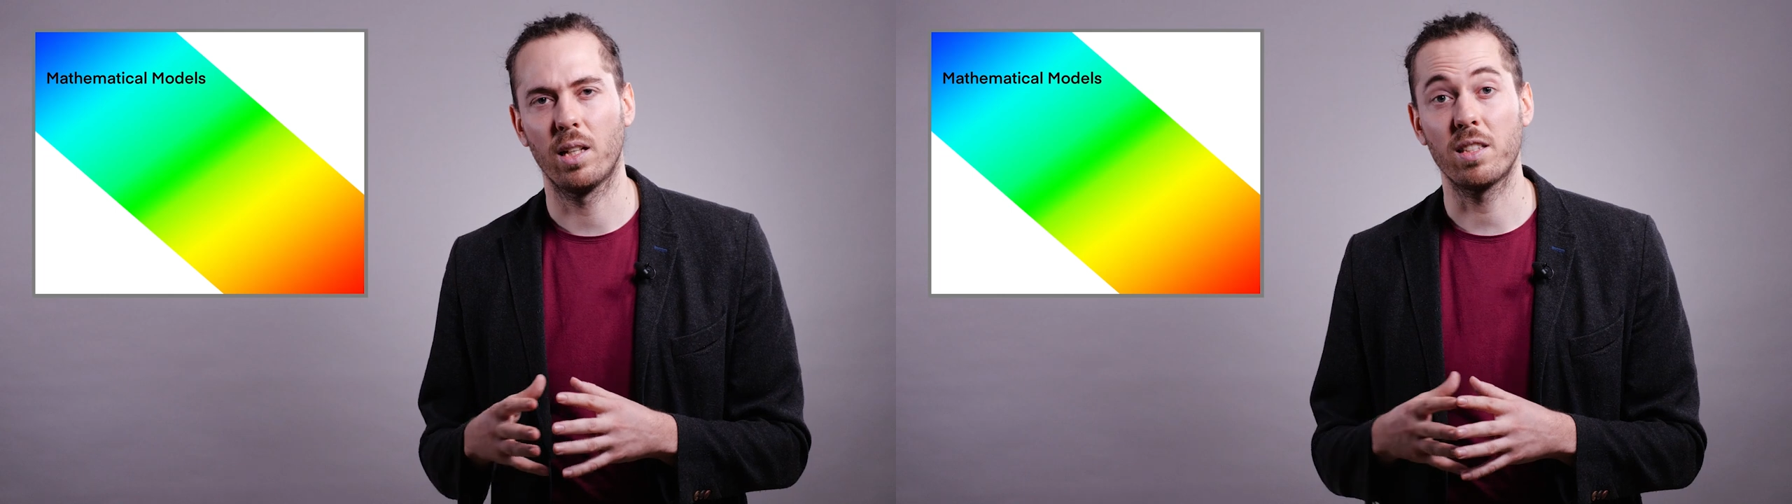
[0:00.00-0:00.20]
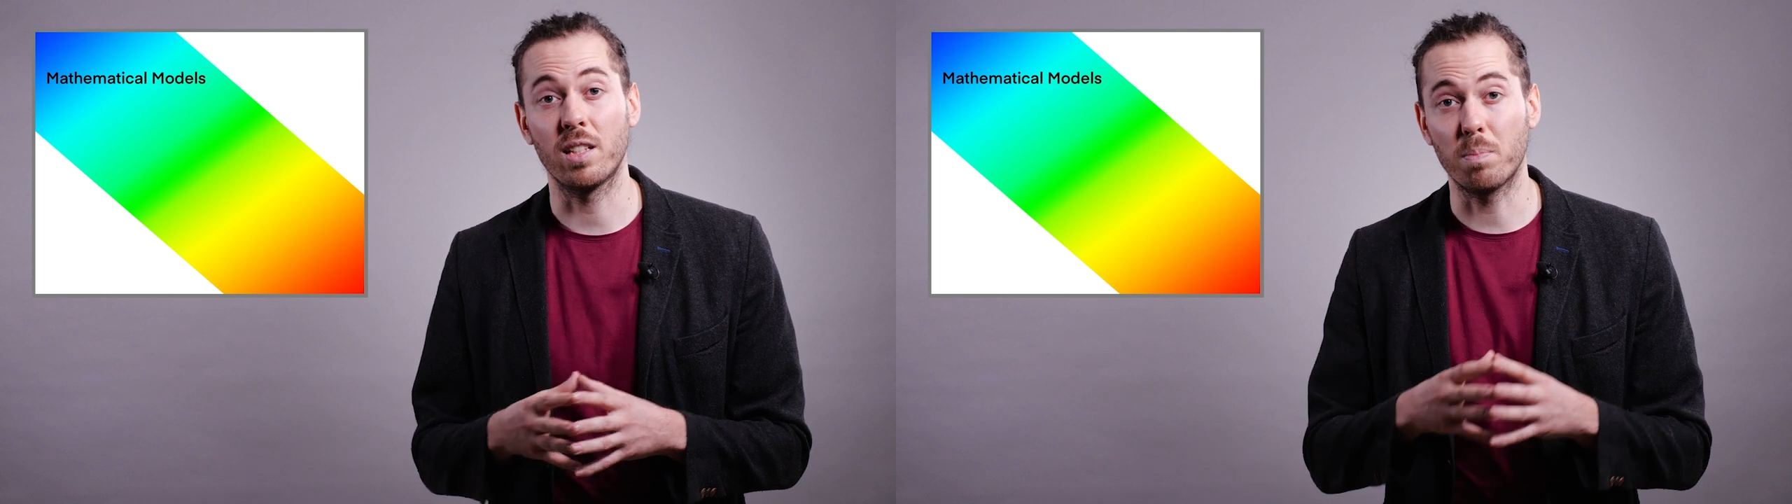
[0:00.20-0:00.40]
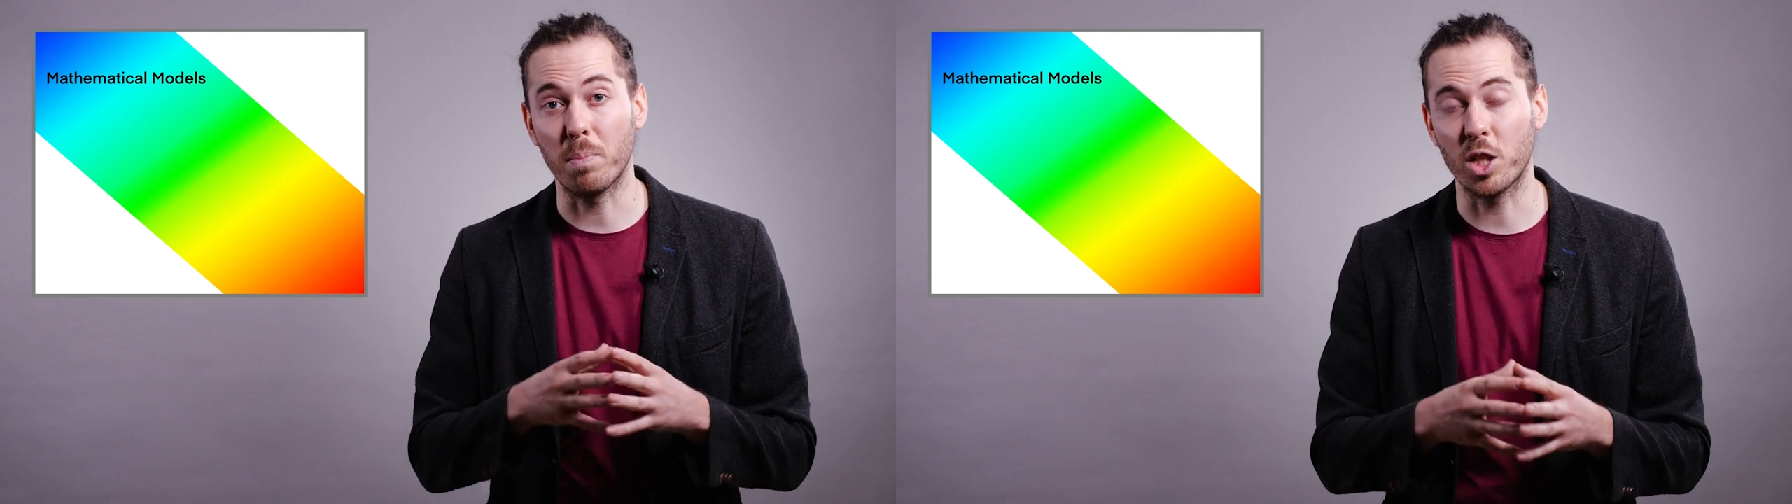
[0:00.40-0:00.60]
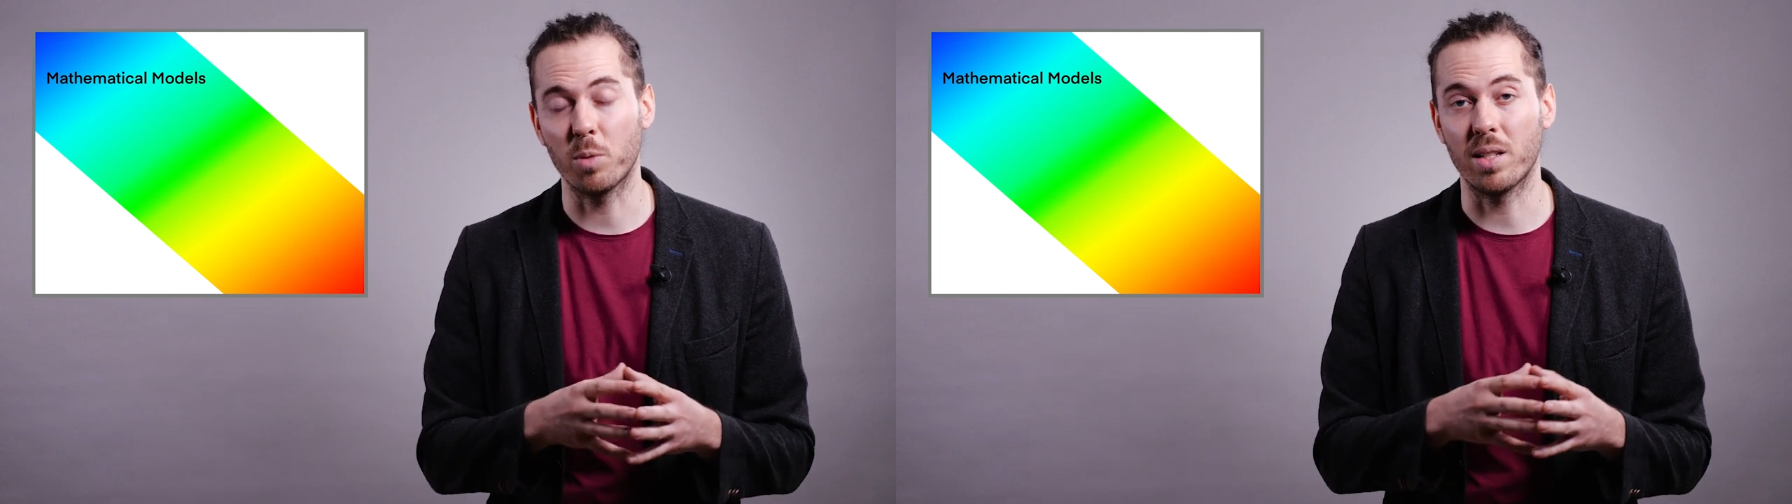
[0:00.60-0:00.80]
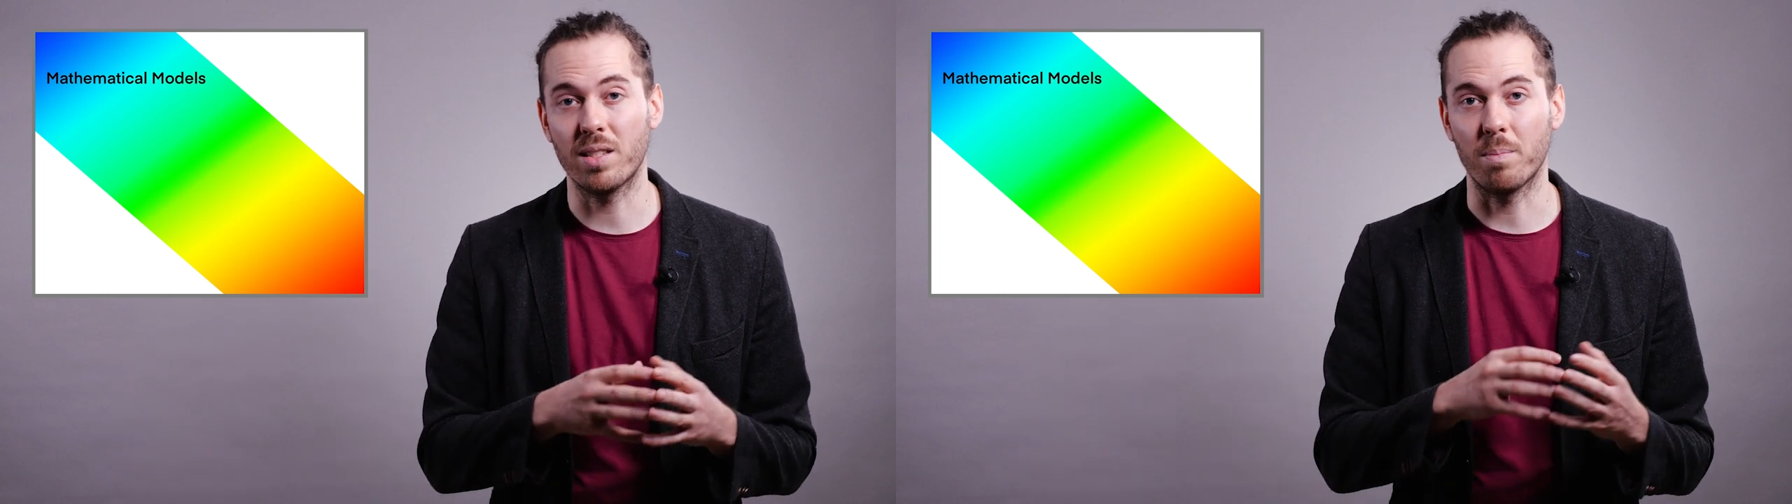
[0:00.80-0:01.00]
since
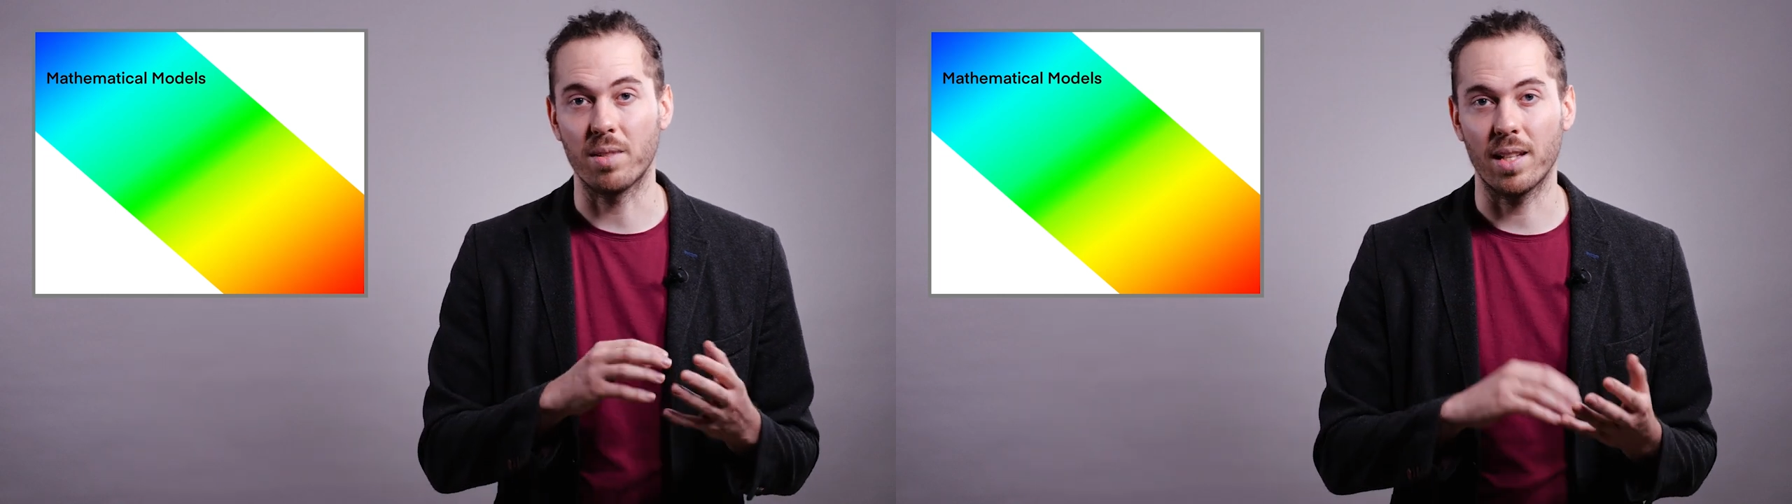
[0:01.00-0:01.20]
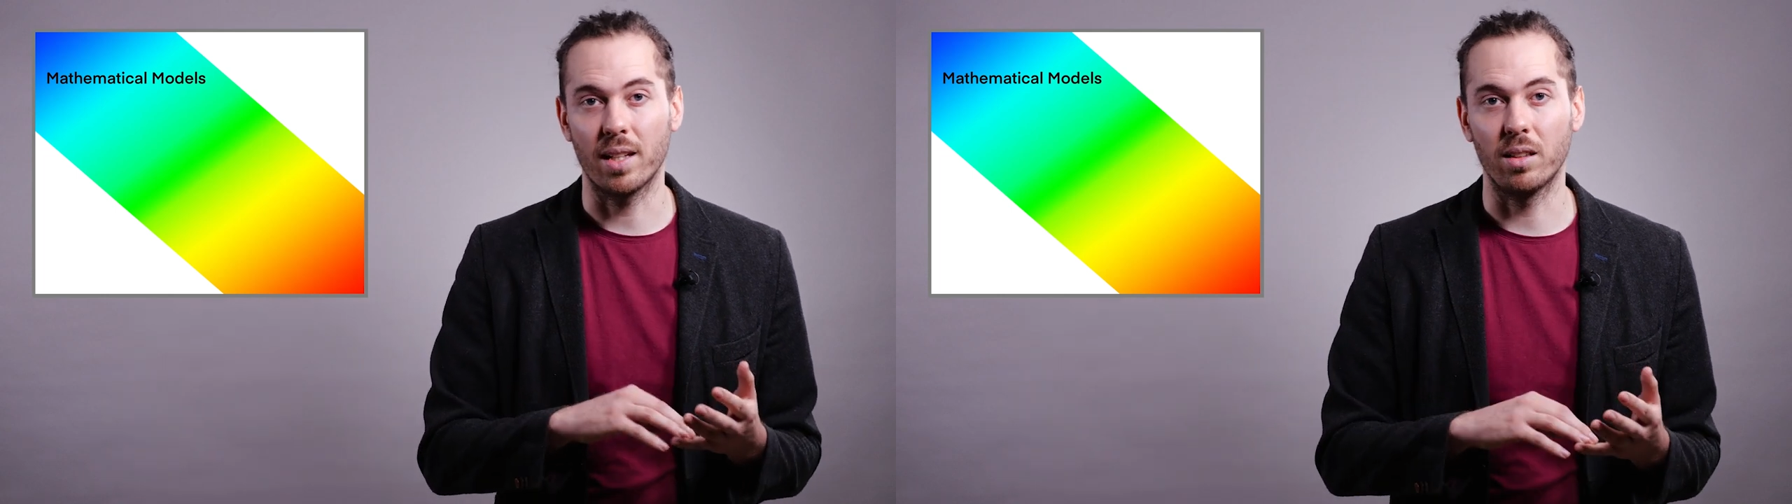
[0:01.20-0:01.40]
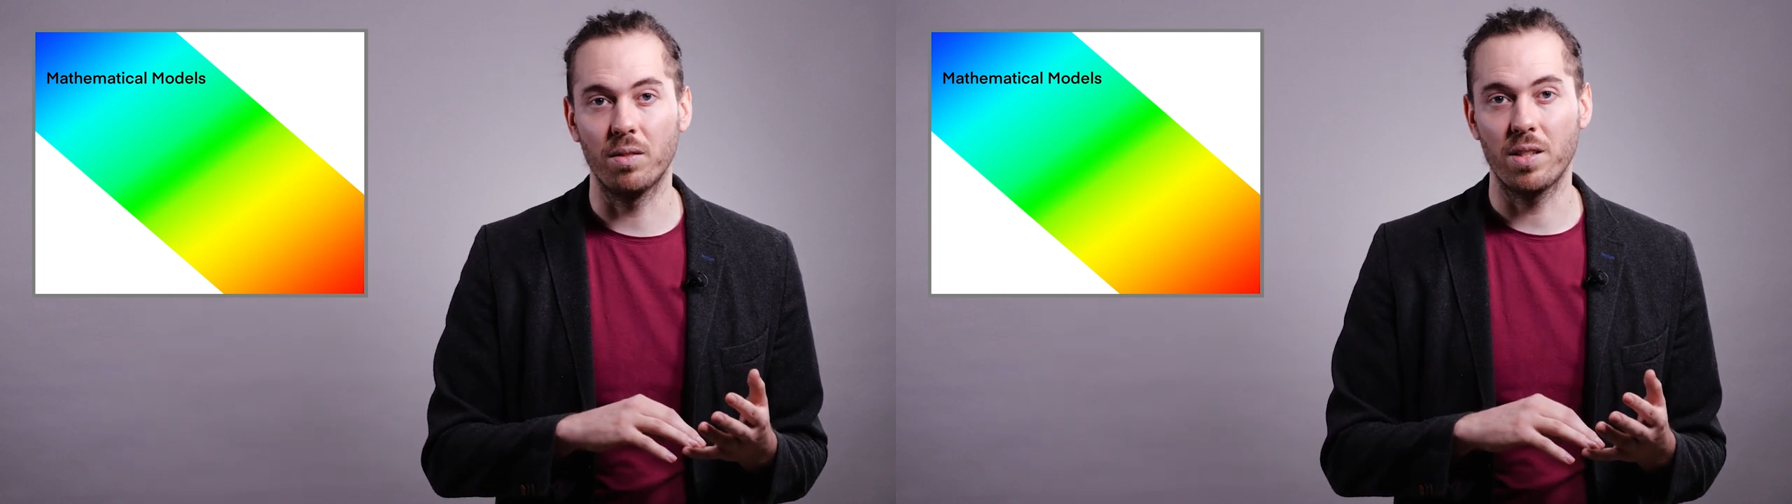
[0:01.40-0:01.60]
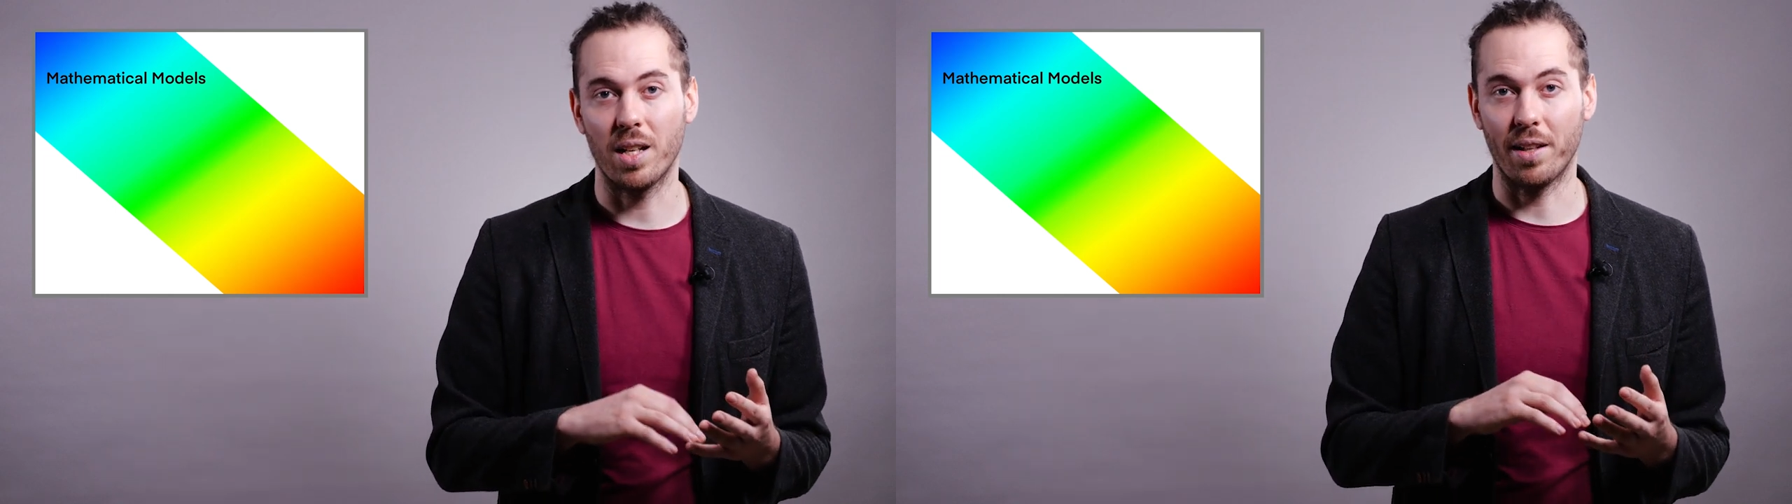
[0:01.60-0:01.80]
measurements themselves